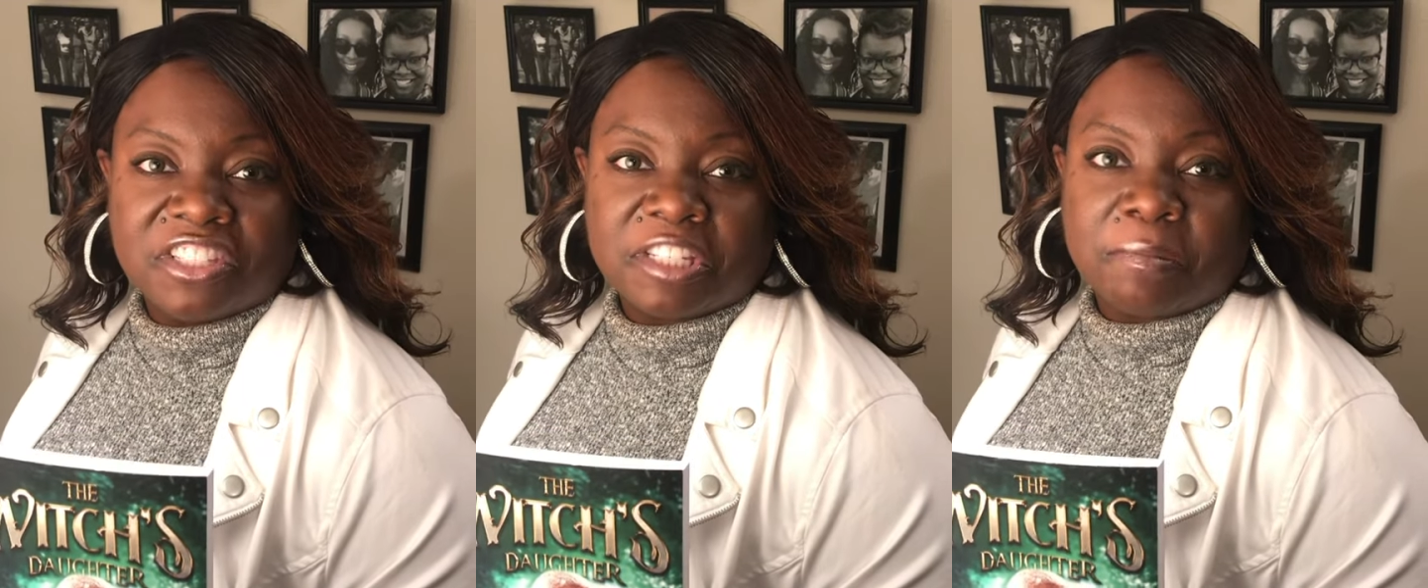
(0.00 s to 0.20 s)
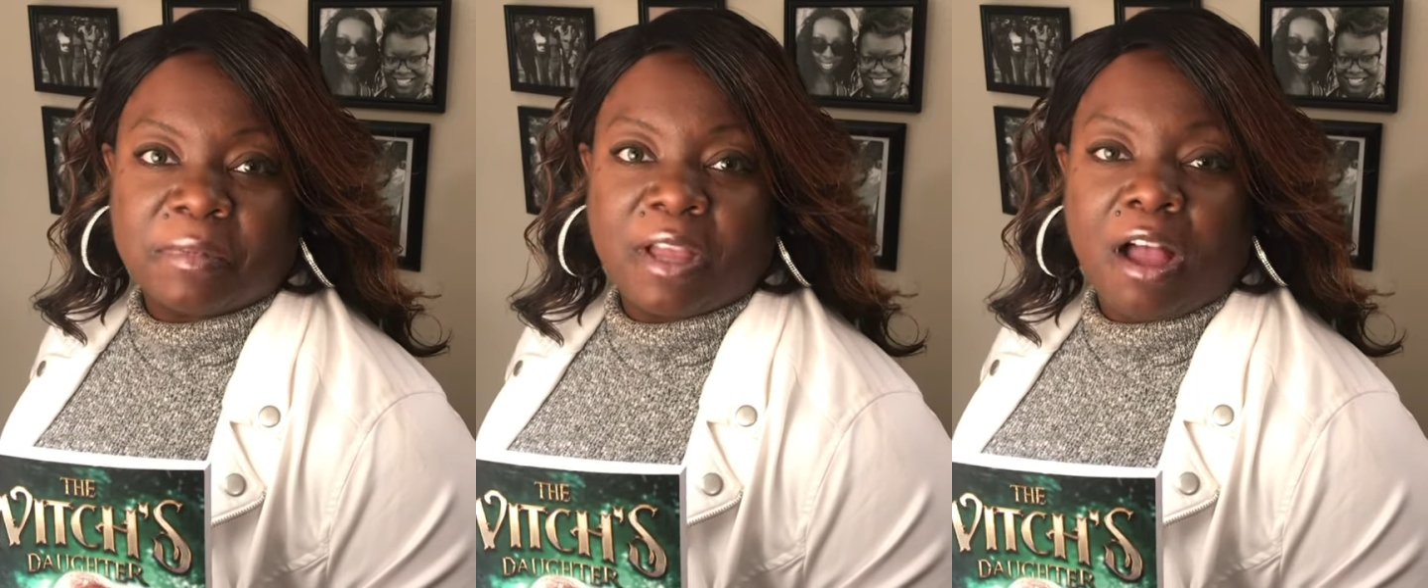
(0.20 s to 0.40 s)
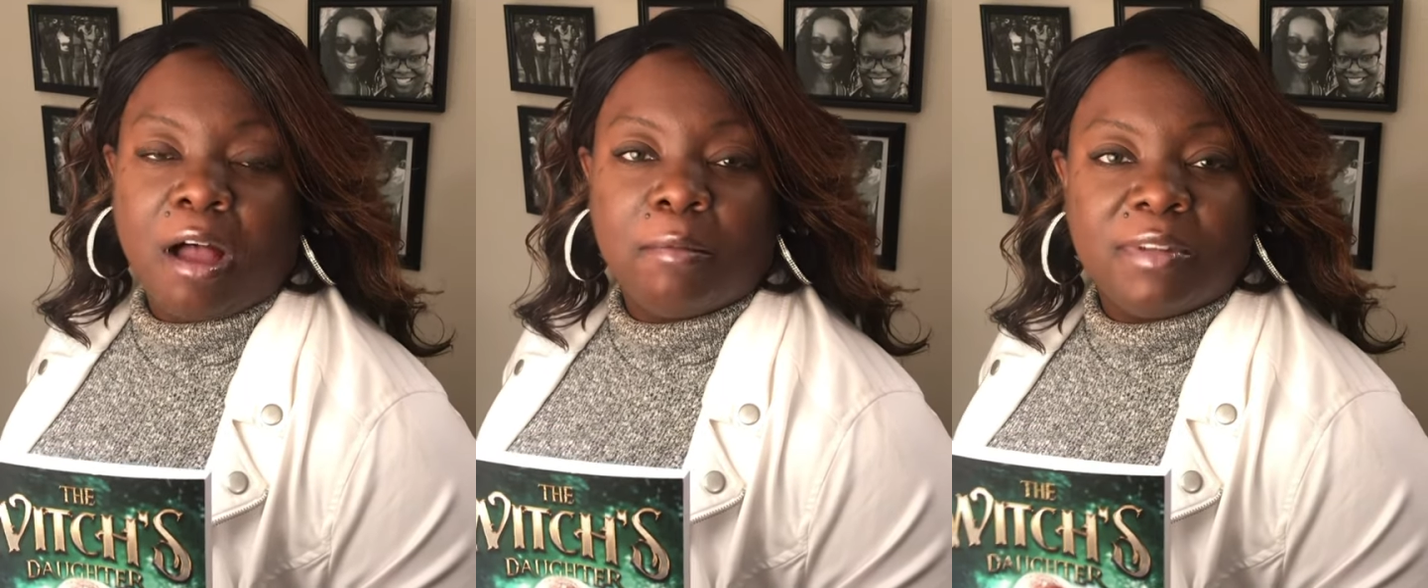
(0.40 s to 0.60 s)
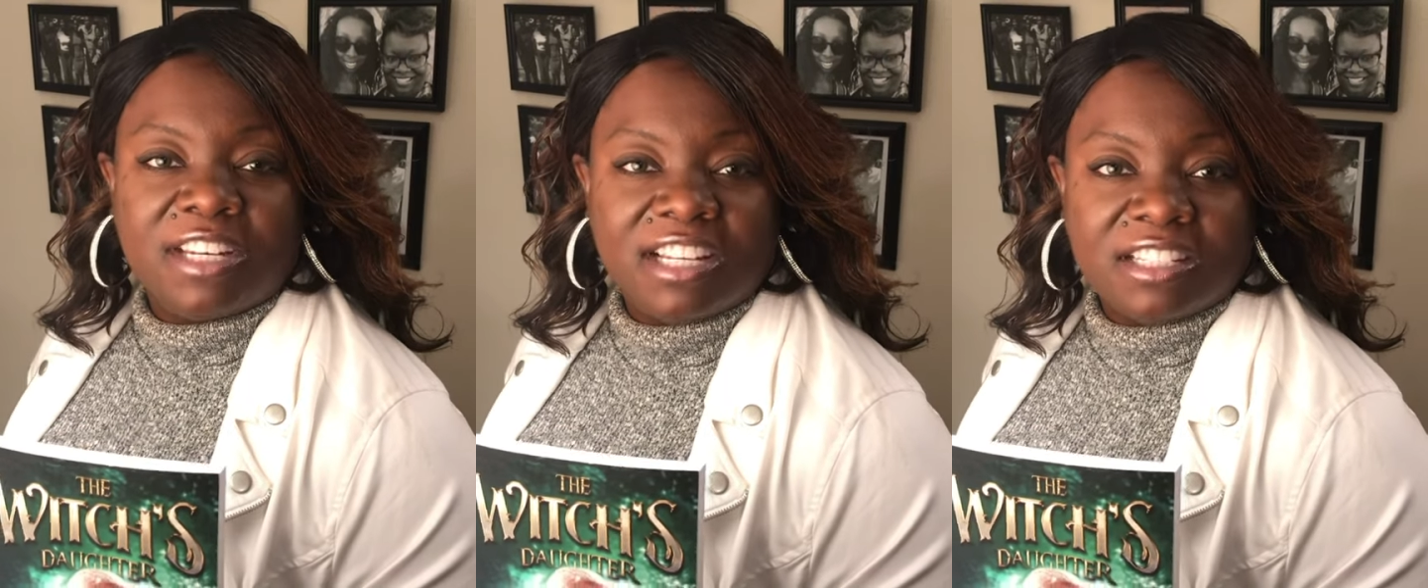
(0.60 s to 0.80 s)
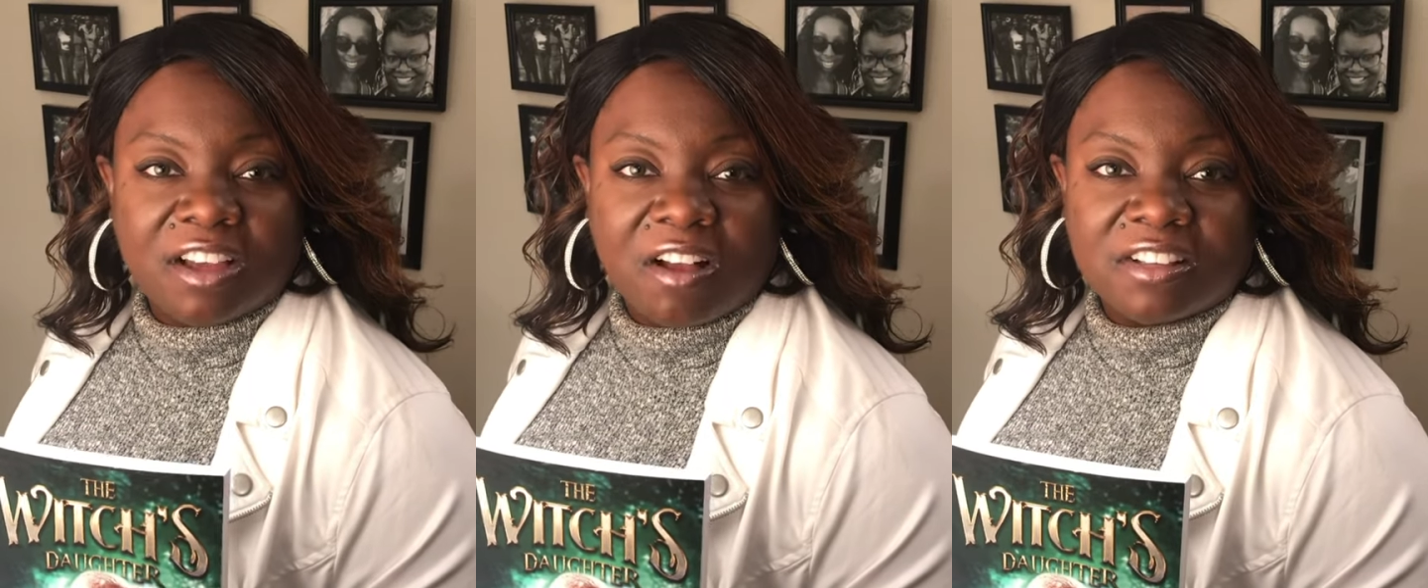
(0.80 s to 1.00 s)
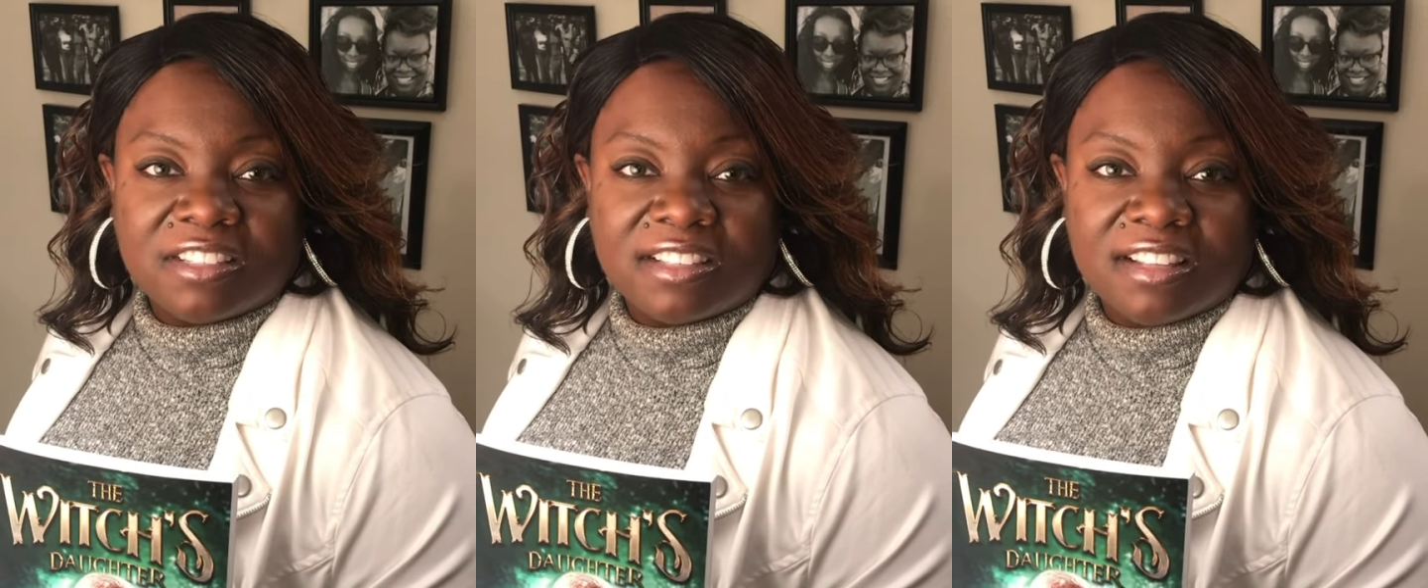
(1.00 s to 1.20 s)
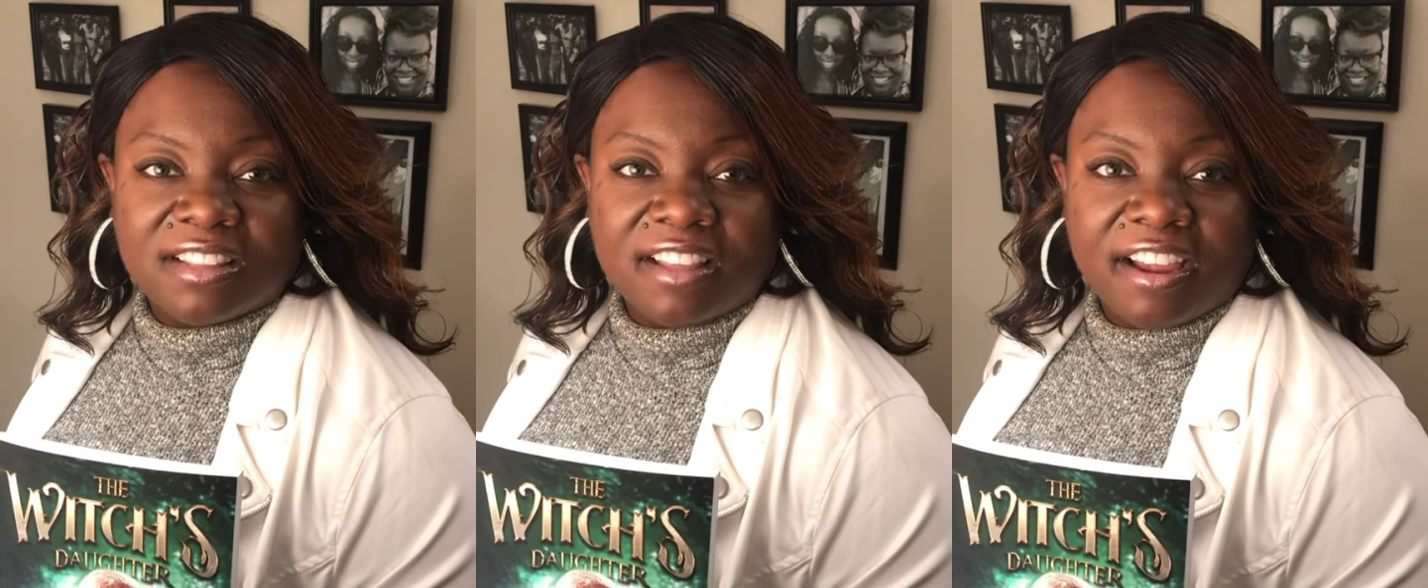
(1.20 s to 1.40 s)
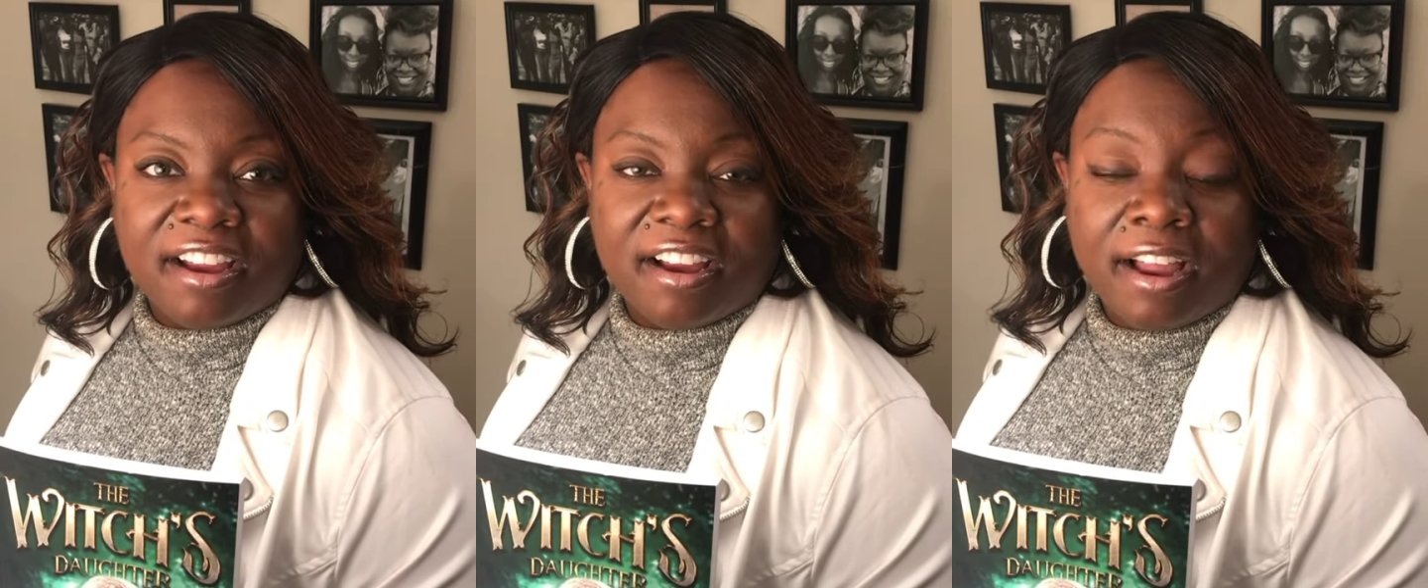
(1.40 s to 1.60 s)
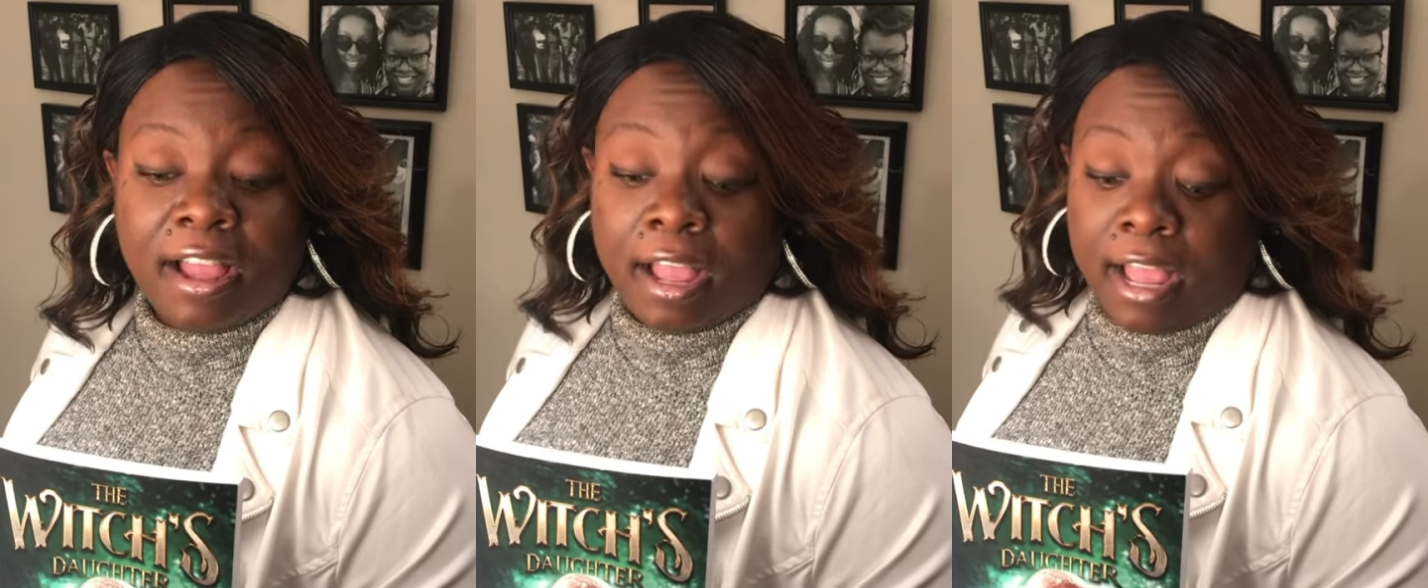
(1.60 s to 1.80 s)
some comedy tossed in there,